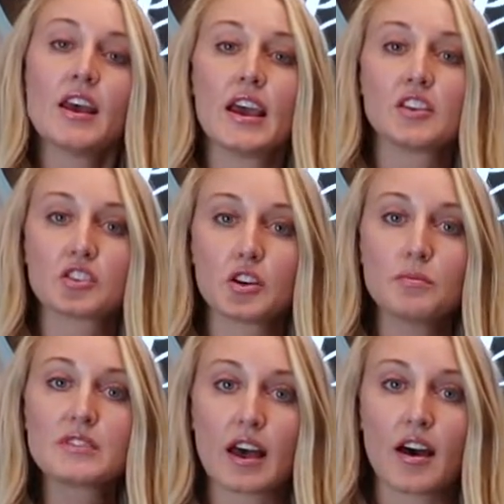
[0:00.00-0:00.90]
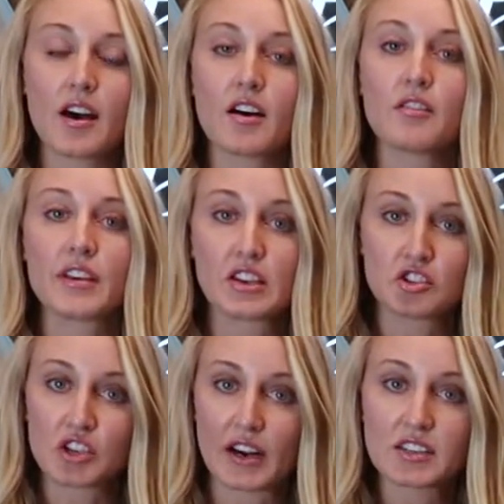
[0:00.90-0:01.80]
In terms of
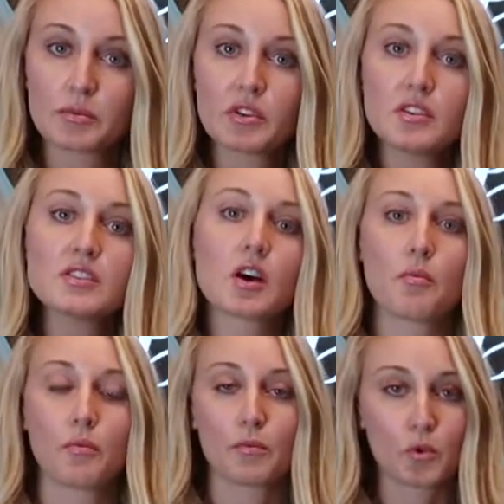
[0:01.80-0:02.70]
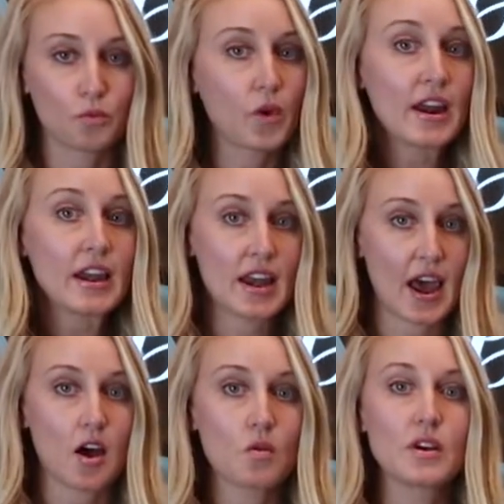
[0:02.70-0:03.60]
injectables, right
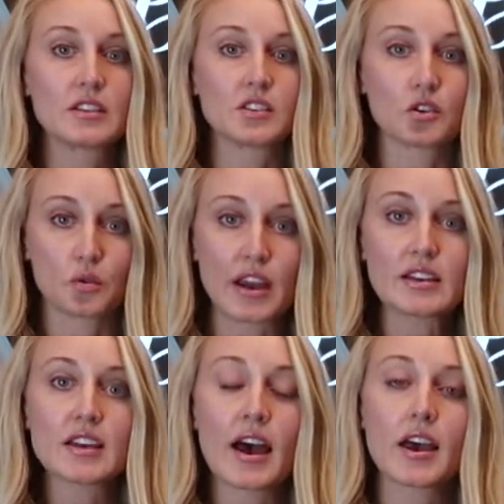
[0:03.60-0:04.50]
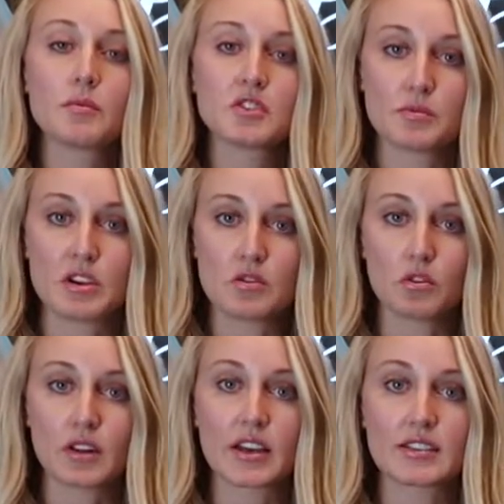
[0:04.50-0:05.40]
now is a great time to be
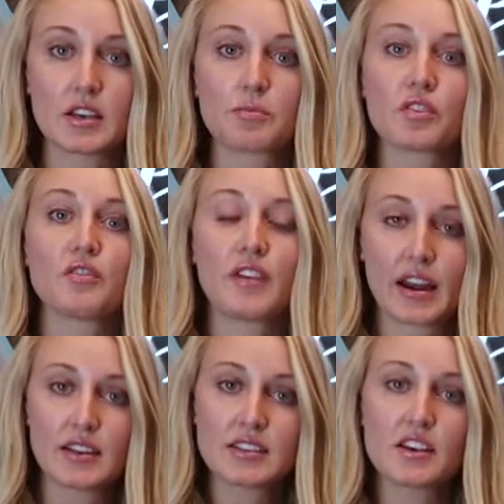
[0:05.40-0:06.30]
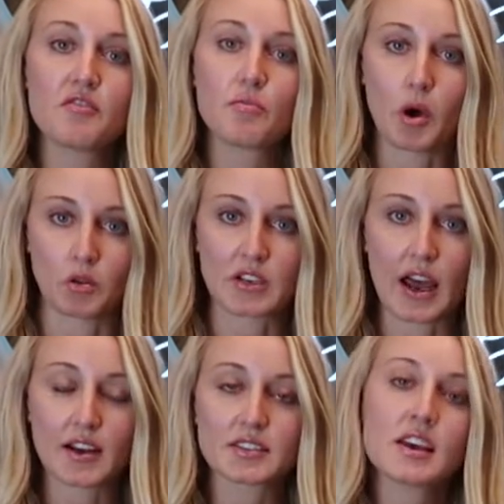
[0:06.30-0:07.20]
utilizing preventative
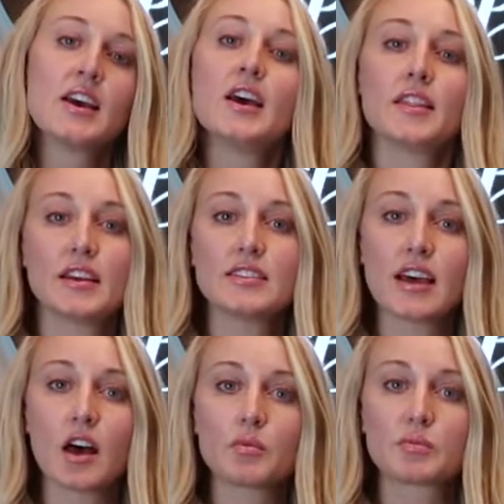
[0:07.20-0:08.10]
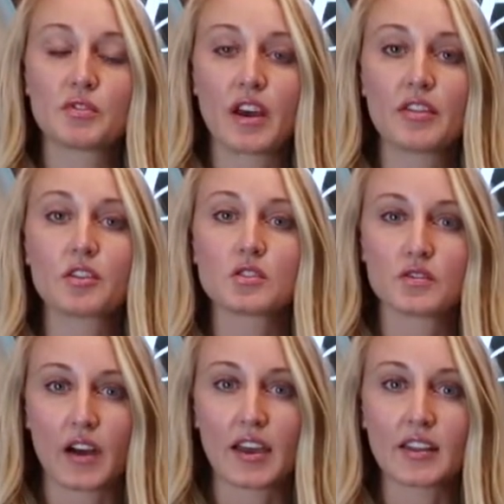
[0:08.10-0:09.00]
Botox. This helps prevent those
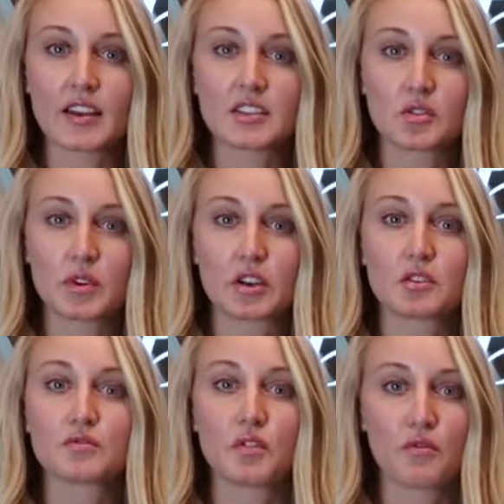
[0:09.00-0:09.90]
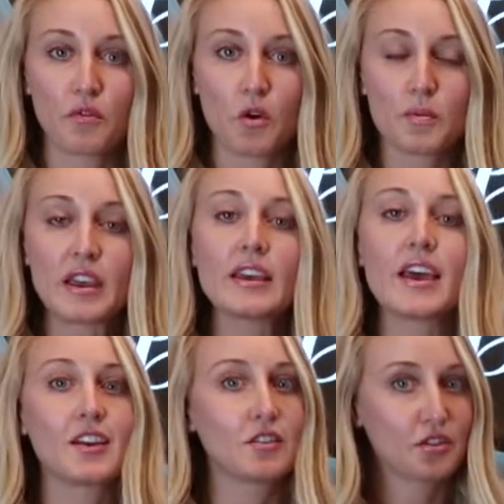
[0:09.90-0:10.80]
fine lines and wrinkles from forming,
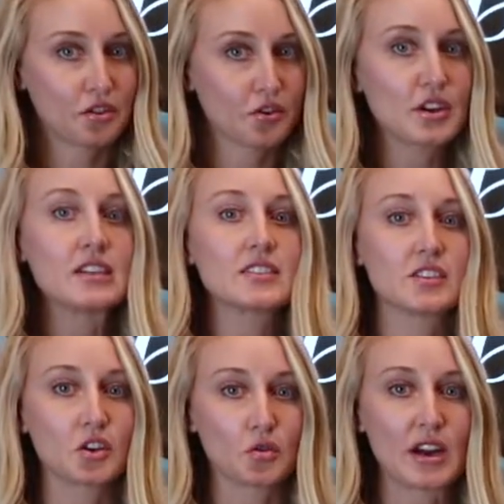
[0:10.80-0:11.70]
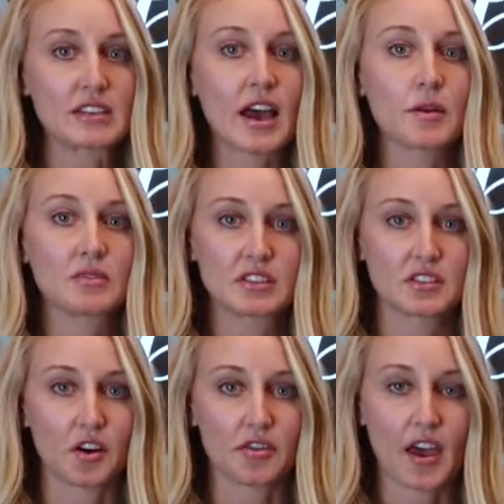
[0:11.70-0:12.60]
and 30s is a great time to
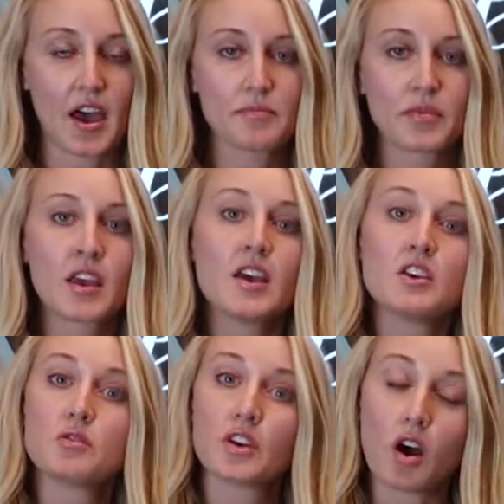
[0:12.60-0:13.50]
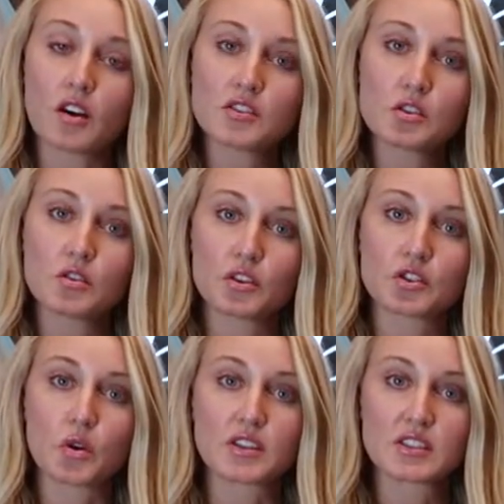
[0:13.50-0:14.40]
start that. You can also look
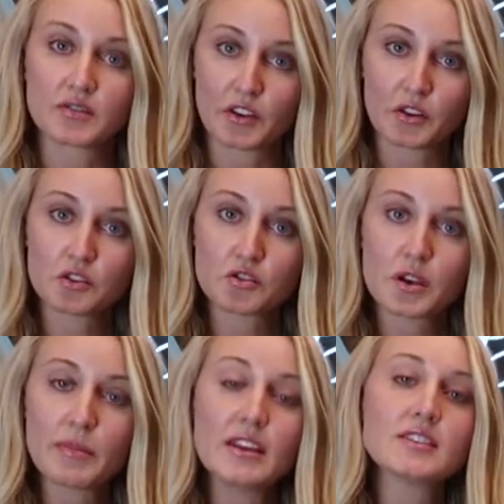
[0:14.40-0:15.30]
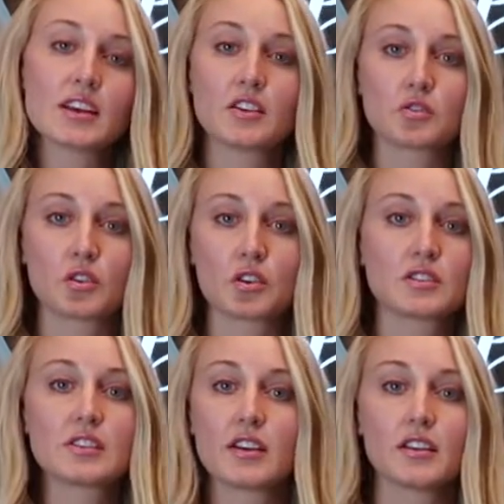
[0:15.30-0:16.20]
towards filler treatment in
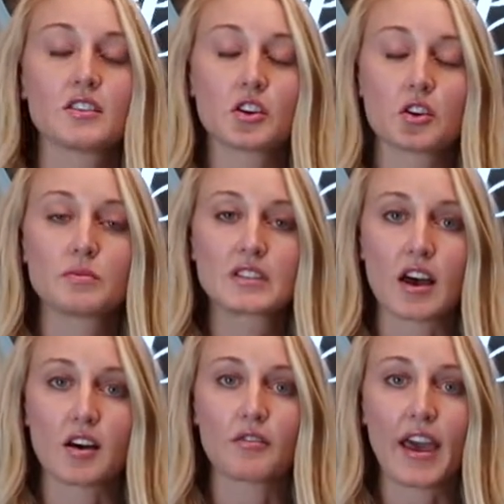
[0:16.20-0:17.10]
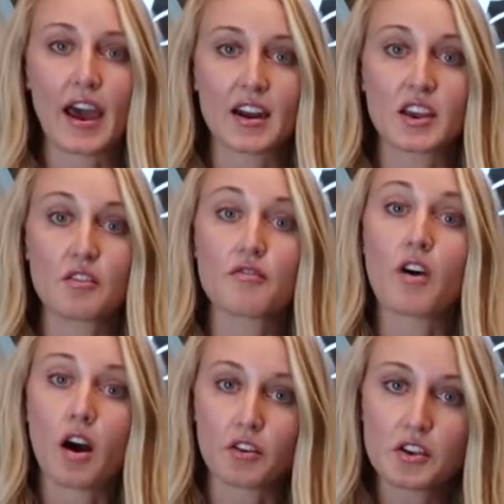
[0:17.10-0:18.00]
terms of adding
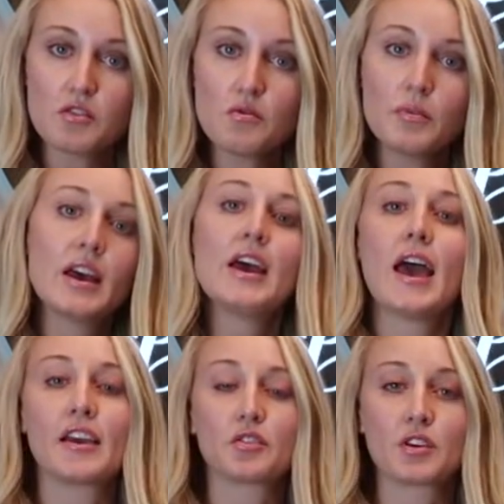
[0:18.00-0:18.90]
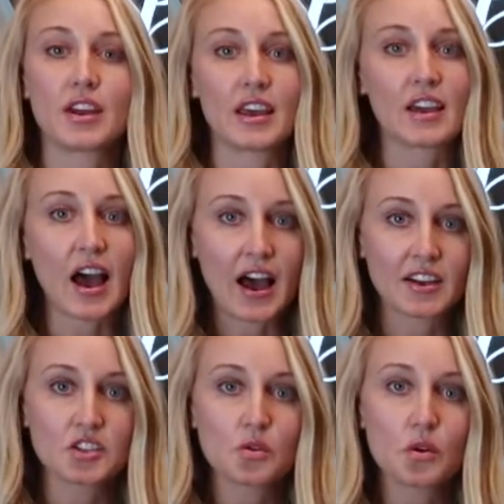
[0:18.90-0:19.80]
volume and creating
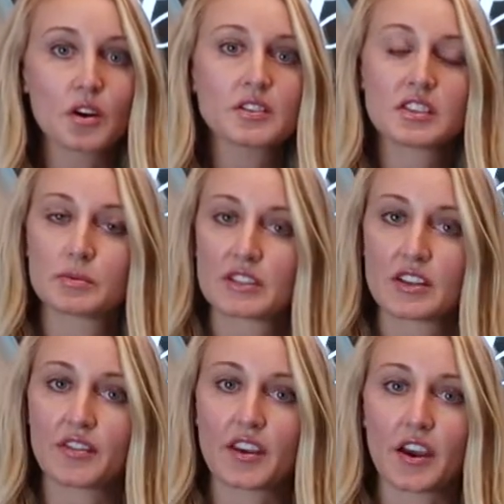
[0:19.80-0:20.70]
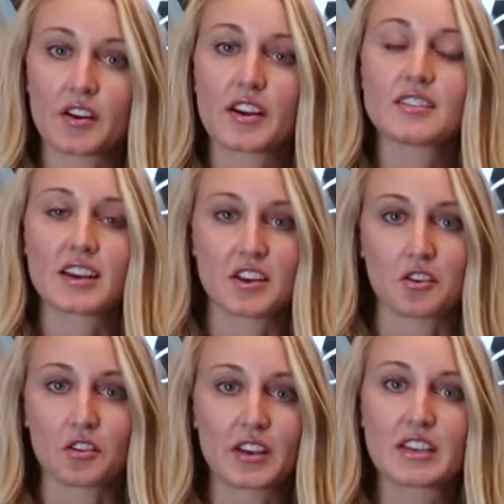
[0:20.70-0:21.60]
contour to specific areas that
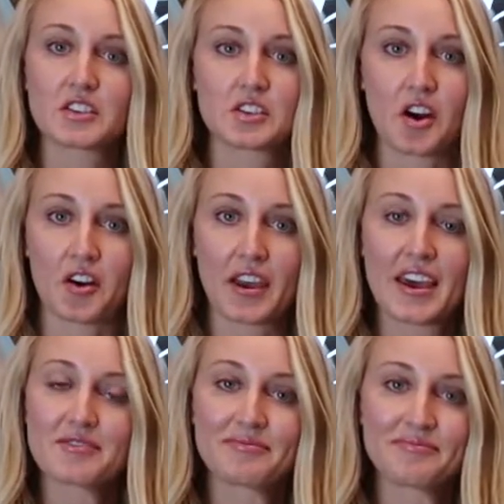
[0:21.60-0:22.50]
you're looking to target.